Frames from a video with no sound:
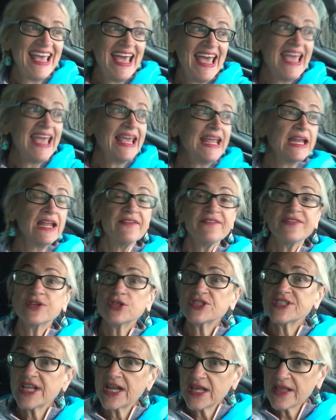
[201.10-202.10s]
And if
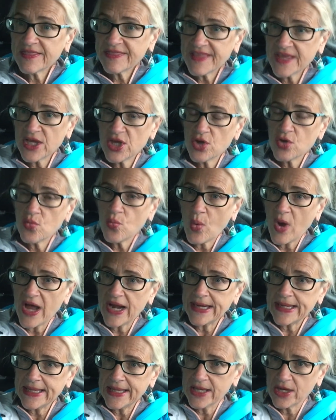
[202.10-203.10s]
there's anything you want to
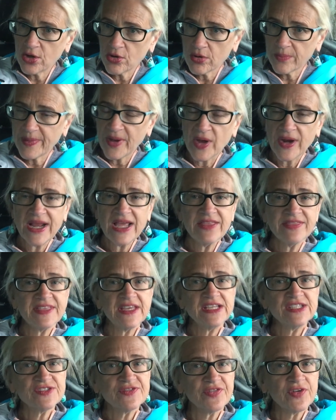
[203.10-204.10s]
hear about, hey,
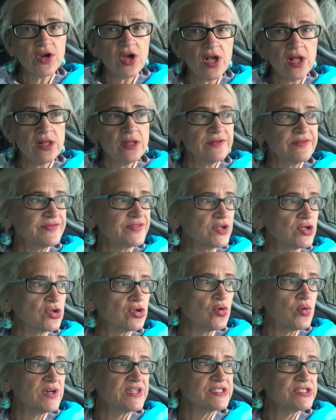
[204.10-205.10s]
thanks for all of your
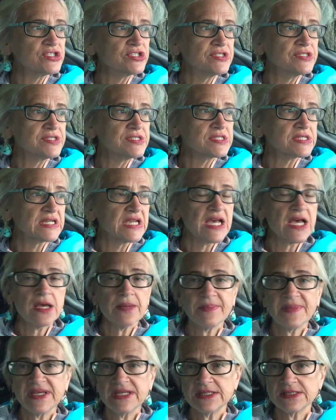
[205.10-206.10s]
questions and
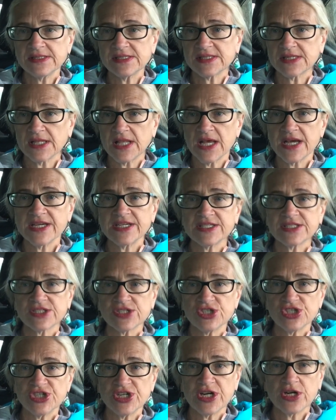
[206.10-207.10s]
comments and likes and
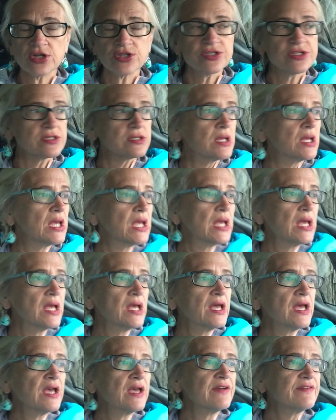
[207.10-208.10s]
shares.
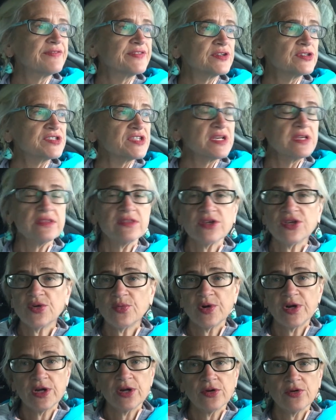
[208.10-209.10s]
If there's anything you
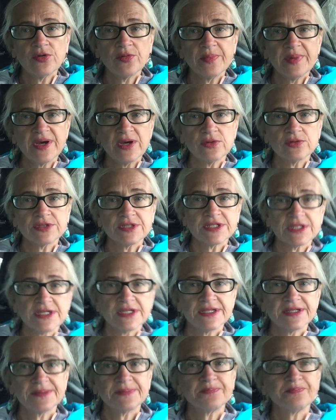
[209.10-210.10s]
want to know about
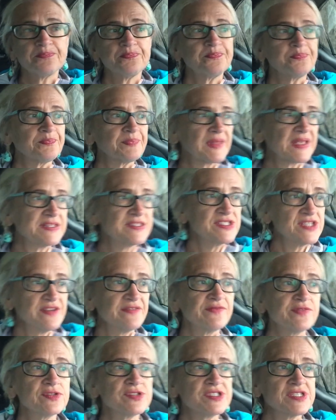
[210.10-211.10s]
San
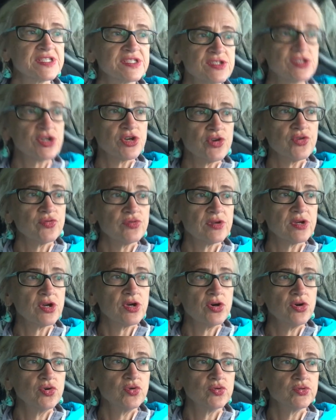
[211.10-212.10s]
Francisco, the
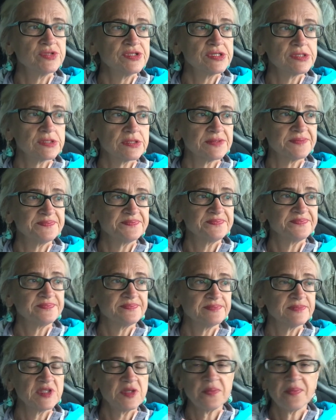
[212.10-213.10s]
coast,
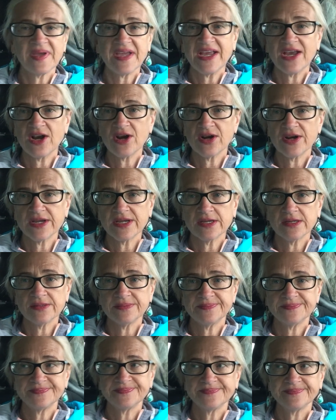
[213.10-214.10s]
the Bay Area,
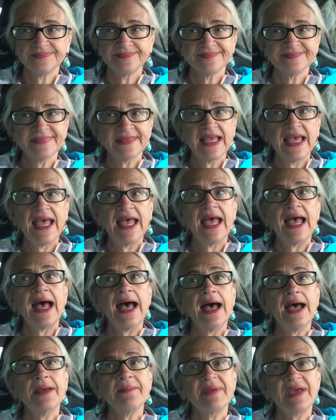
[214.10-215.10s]

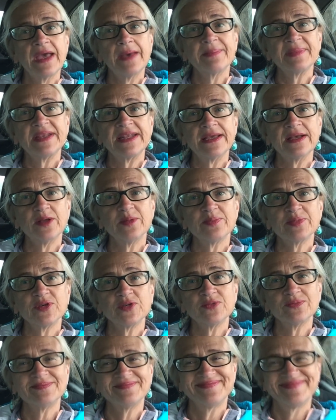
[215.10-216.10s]
I'm happy to help
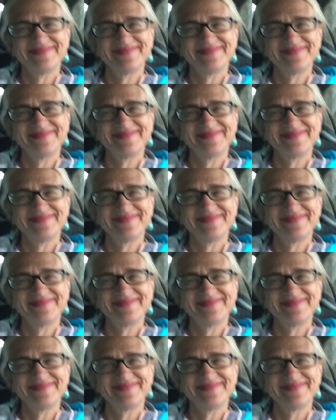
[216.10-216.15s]
you.